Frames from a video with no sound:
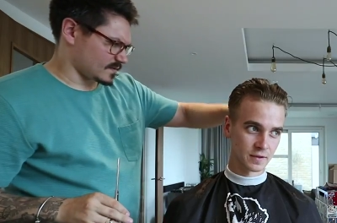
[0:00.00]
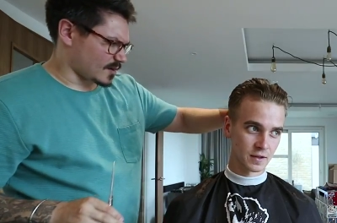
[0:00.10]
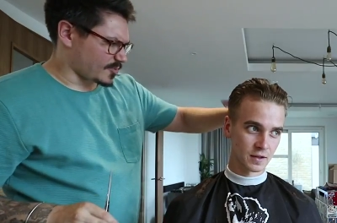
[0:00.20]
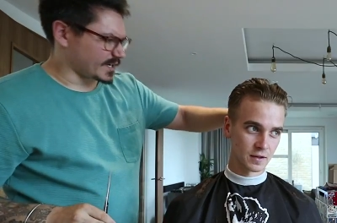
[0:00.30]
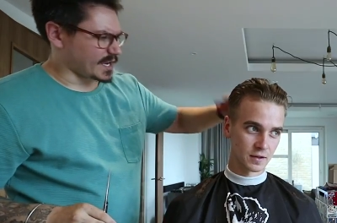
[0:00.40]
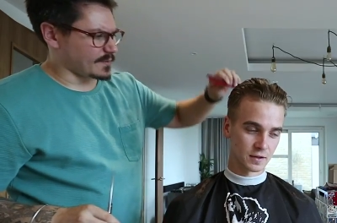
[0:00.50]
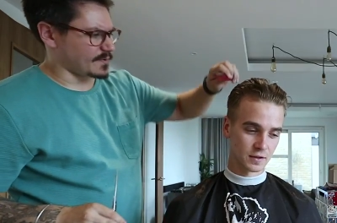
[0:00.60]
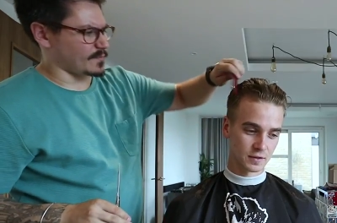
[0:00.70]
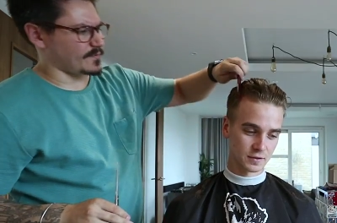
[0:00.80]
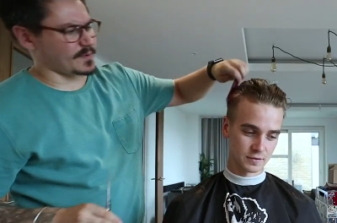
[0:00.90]
Speaker 1: I bring the
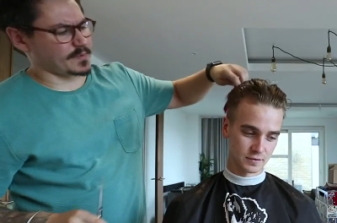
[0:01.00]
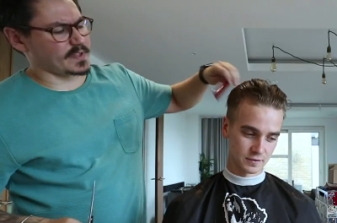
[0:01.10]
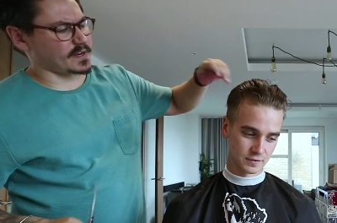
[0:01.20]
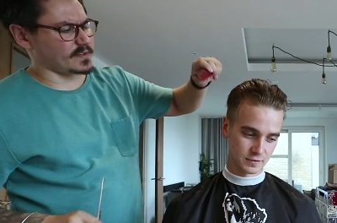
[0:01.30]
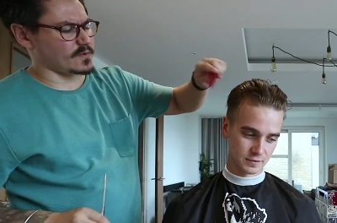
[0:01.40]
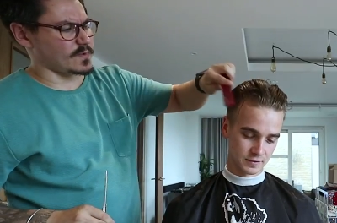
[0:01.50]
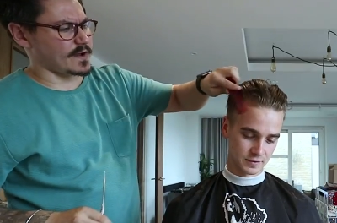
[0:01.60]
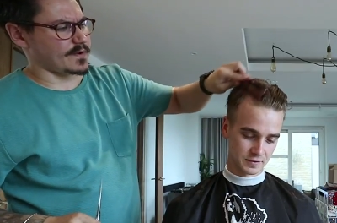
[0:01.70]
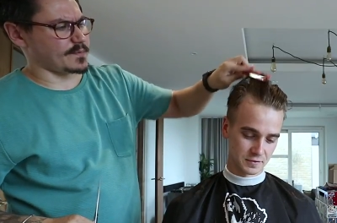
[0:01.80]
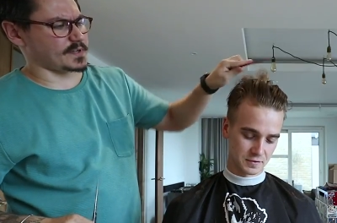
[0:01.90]
apron with me, but then I don't
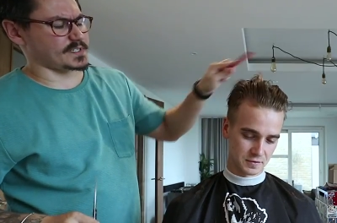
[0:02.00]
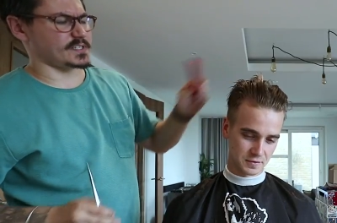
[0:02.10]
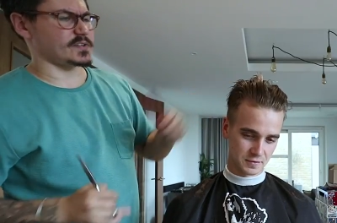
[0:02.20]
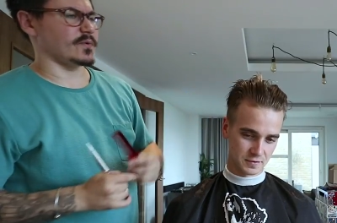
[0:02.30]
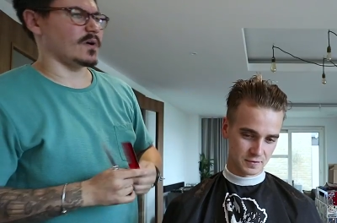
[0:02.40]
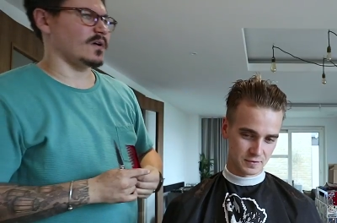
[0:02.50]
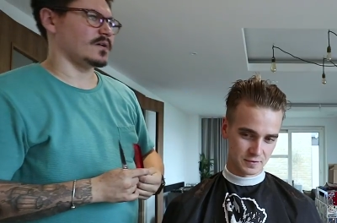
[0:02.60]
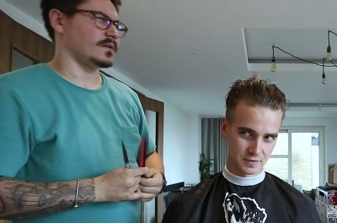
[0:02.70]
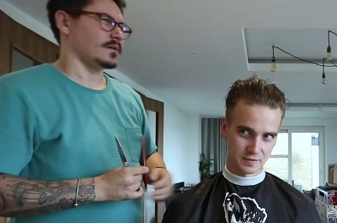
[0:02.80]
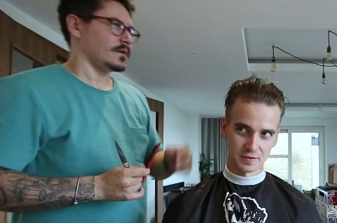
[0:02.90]
wear it because it's too
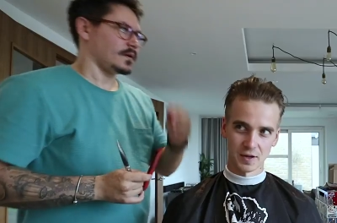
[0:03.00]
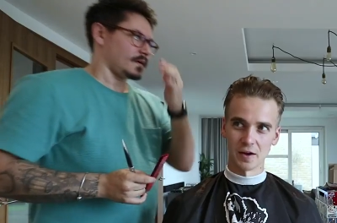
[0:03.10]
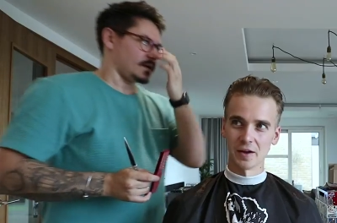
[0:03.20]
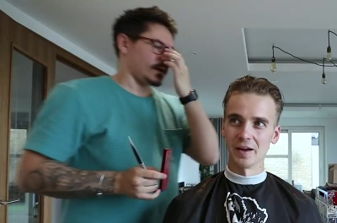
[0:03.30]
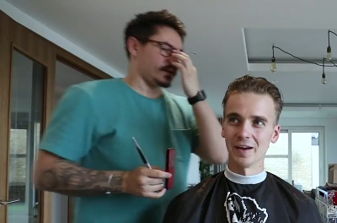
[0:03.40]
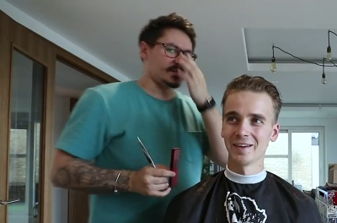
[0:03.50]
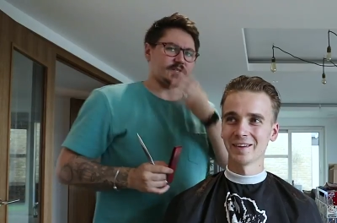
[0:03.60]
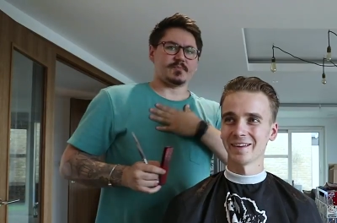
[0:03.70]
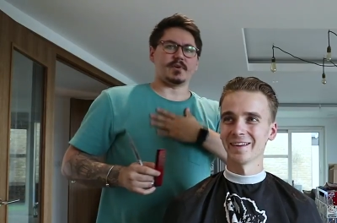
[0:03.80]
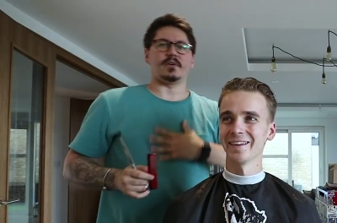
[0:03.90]
hot. Oh yeah. I
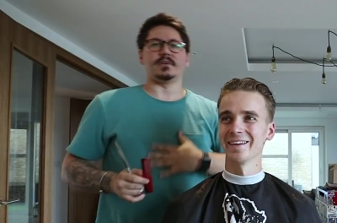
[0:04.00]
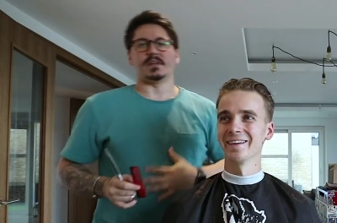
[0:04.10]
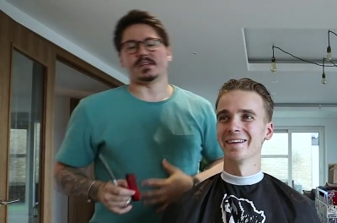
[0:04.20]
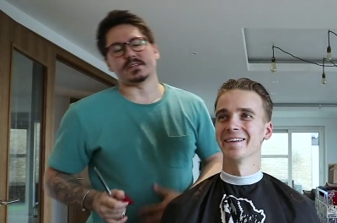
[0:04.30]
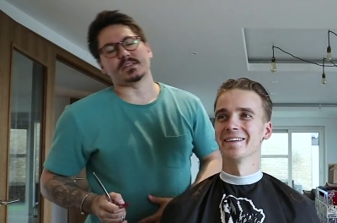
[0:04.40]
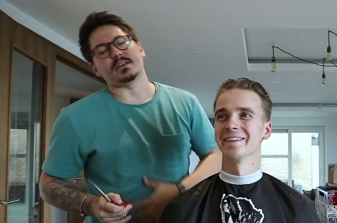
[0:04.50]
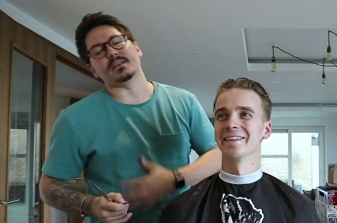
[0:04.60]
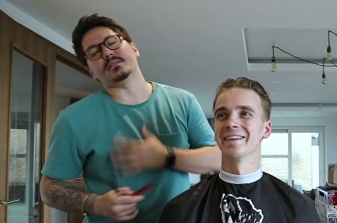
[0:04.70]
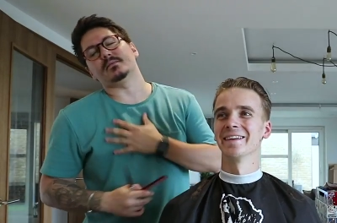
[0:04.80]
just put it on you, it's just like